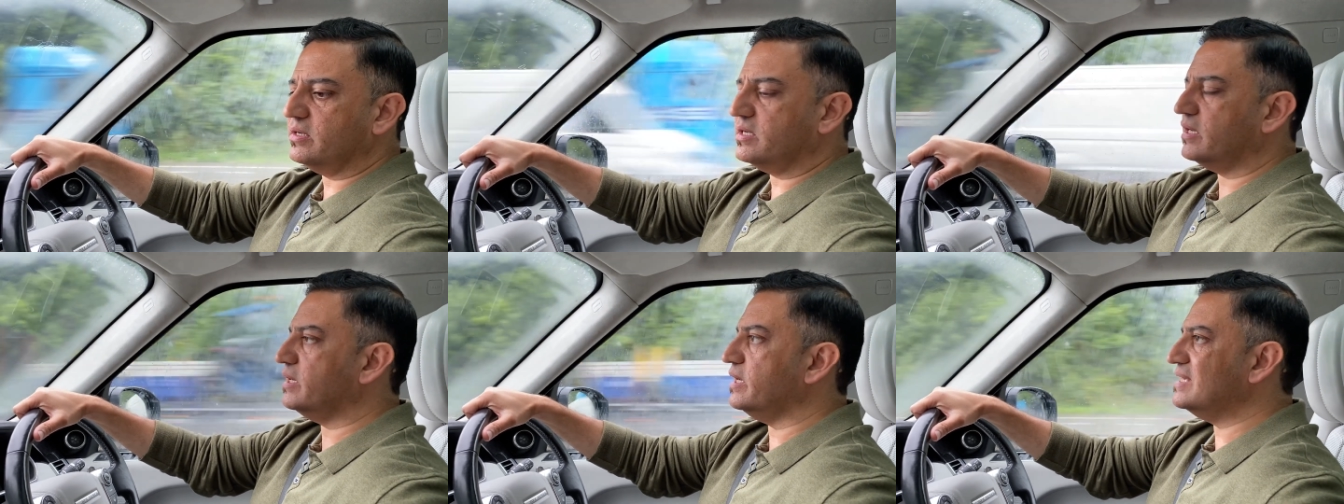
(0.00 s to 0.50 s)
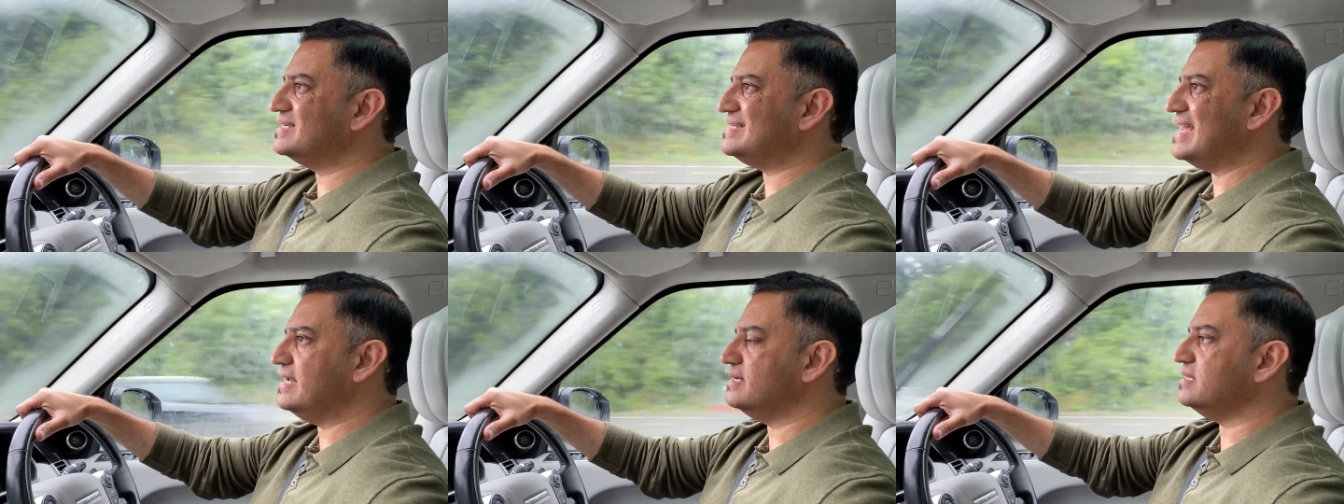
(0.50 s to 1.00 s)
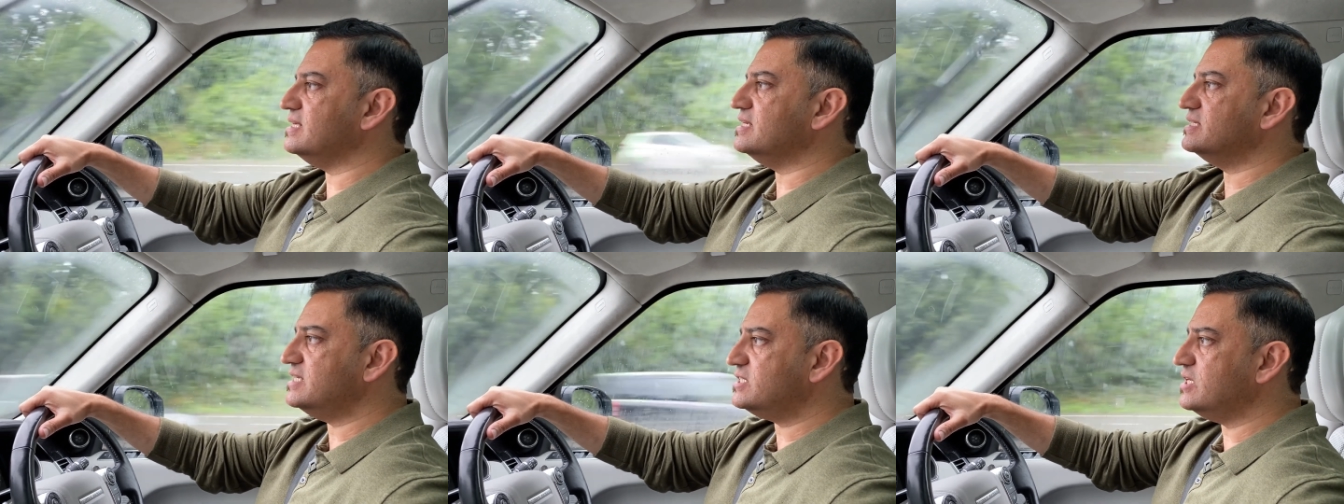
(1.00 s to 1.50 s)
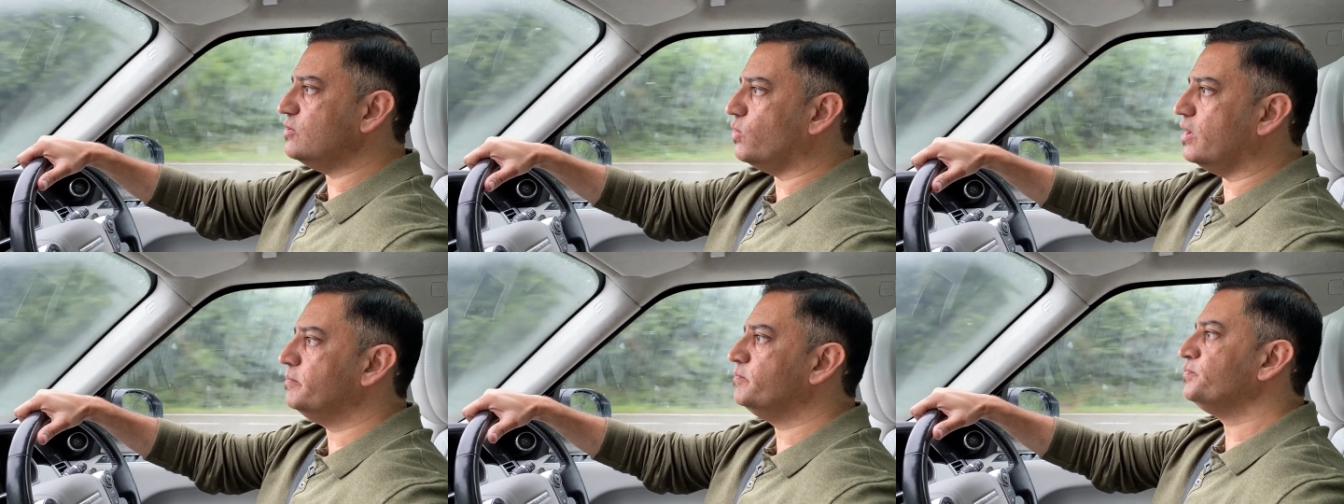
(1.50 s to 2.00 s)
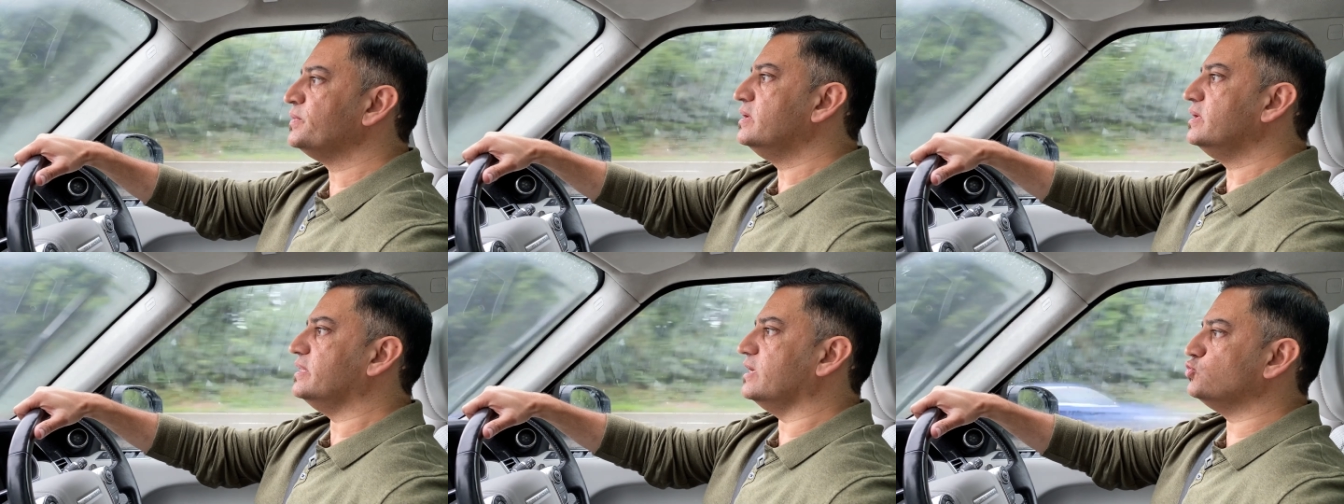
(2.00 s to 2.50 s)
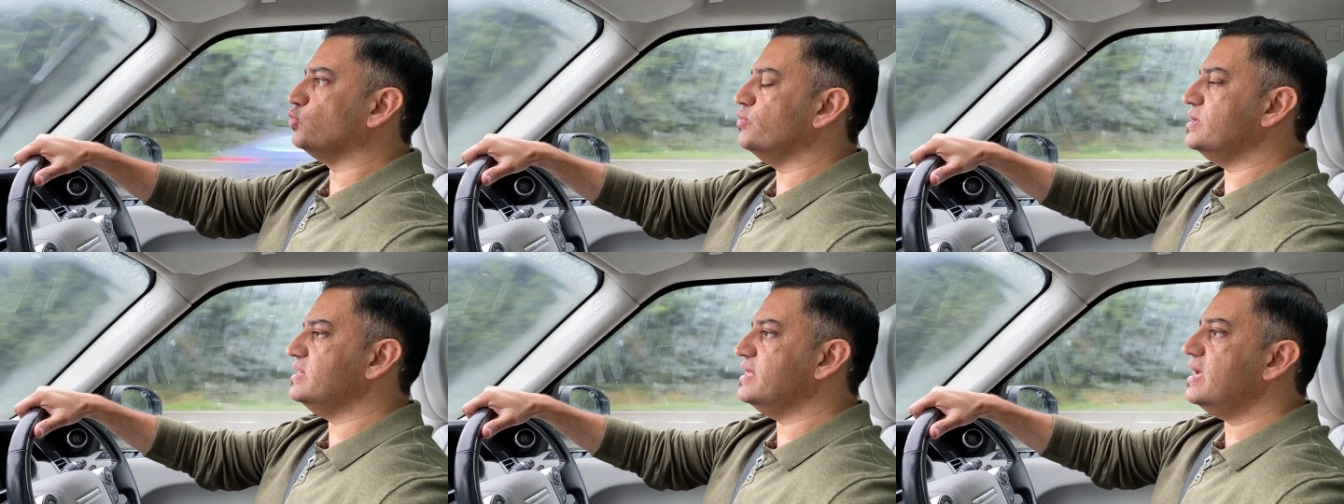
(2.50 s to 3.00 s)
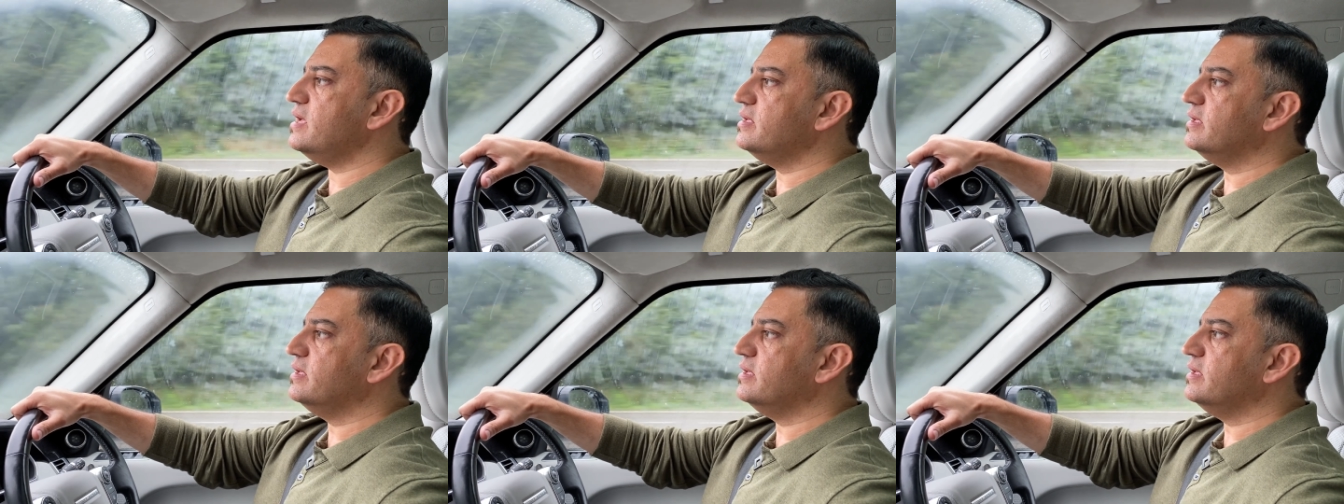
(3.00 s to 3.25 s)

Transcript: uh, extend the existing one. That's already there.